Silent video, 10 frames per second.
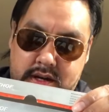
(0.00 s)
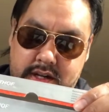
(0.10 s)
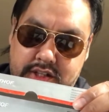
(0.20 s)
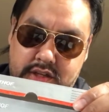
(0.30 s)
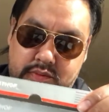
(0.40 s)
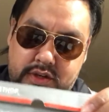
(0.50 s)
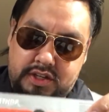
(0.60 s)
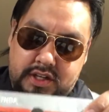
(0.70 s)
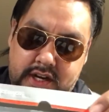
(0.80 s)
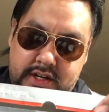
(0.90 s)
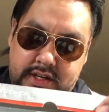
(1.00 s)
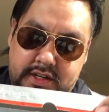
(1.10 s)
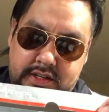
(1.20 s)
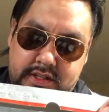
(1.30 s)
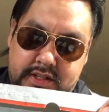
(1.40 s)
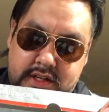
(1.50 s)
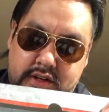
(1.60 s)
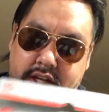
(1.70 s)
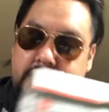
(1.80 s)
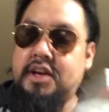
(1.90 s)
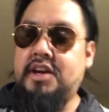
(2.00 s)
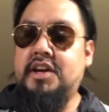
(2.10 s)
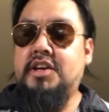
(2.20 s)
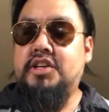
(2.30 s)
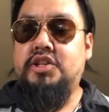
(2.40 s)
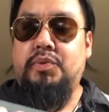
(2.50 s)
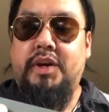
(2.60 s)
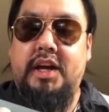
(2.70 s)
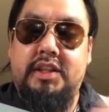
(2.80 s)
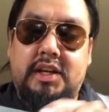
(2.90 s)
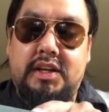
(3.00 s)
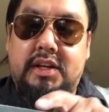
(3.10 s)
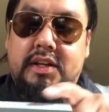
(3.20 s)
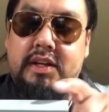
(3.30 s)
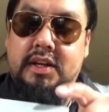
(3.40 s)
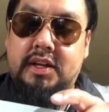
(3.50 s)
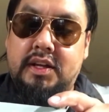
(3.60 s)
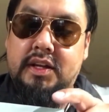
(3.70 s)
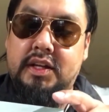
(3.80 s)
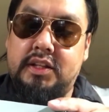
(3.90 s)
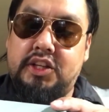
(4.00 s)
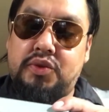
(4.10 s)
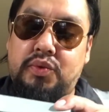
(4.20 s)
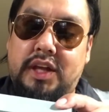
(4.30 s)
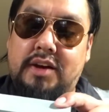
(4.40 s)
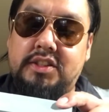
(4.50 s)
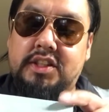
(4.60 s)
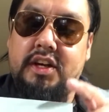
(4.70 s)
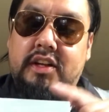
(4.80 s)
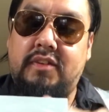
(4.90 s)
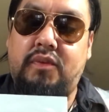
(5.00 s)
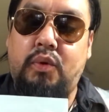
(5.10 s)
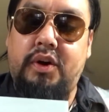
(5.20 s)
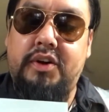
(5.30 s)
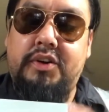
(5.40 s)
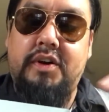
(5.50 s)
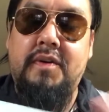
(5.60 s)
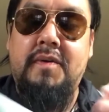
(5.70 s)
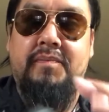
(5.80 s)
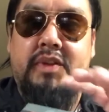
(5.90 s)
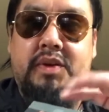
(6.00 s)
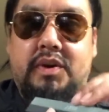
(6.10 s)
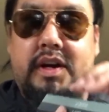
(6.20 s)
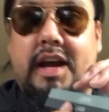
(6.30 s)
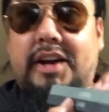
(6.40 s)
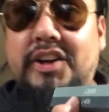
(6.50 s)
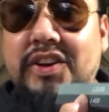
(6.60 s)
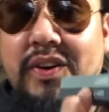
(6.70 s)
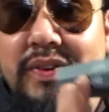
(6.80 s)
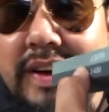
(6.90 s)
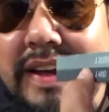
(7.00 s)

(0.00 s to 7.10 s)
Let's see which side is okay. So we got the 2,000 and the 400. Right? How do you know?